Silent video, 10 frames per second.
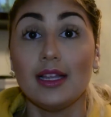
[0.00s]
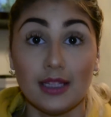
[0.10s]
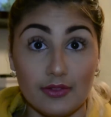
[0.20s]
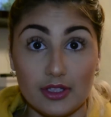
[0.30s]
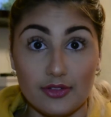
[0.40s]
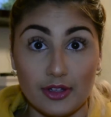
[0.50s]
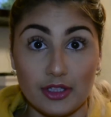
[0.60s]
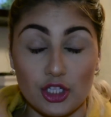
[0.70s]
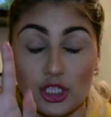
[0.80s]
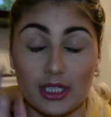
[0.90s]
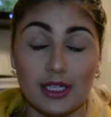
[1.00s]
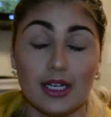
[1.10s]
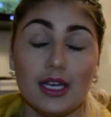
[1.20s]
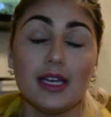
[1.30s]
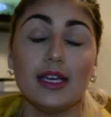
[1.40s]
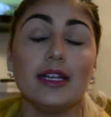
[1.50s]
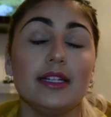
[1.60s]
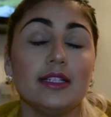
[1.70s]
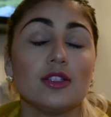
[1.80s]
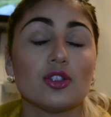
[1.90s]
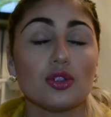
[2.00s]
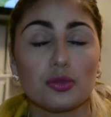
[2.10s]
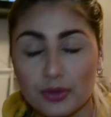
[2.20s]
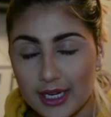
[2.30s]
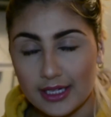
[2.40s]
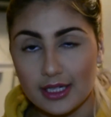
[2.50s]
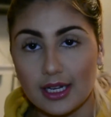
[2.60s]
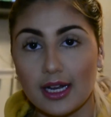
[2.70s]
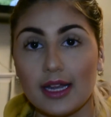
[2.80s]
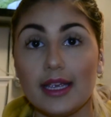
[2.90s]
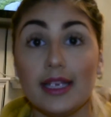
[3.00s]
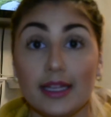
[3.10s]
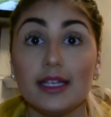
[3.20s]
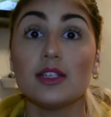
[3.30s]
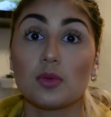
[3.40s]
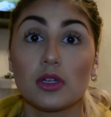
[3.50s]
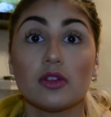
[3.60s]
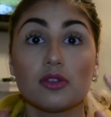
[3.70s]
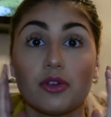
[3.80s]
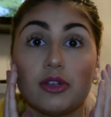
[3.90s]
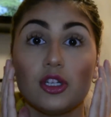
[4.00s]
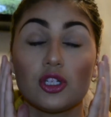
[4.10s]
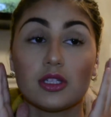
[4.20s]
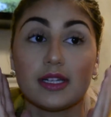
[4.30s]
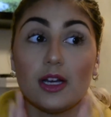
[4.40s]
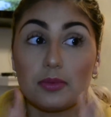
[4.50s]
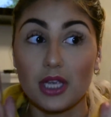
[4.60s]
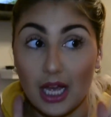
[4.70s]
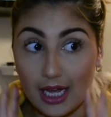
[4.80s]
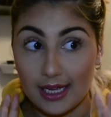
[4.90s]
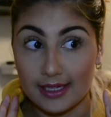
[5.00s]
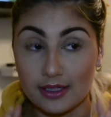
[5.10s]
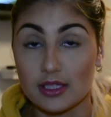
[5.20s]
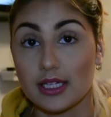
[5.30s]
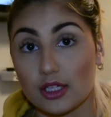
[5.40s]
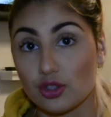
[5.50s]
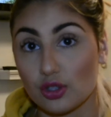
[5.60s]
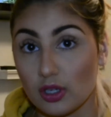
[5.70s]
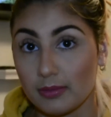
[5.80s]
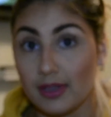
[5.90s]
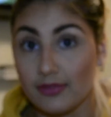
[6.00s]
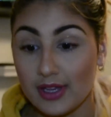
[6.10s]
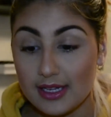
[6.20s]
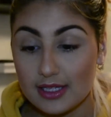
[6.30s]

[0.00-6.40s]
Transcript: love this foundation. It is great. It is one of those foundations that helps hide the texture on my face.